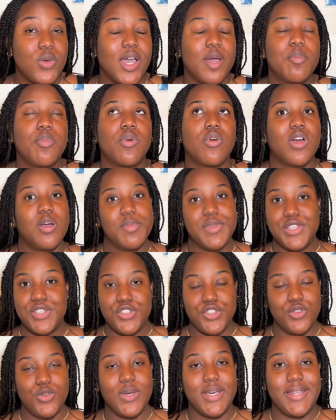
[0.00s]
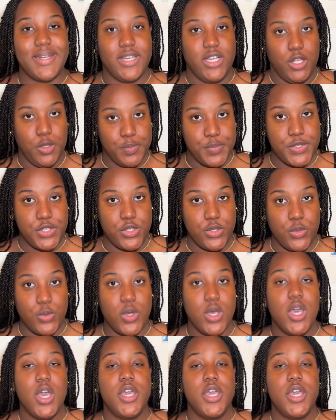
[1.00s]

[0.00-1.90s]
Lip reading: I promise you it helps you.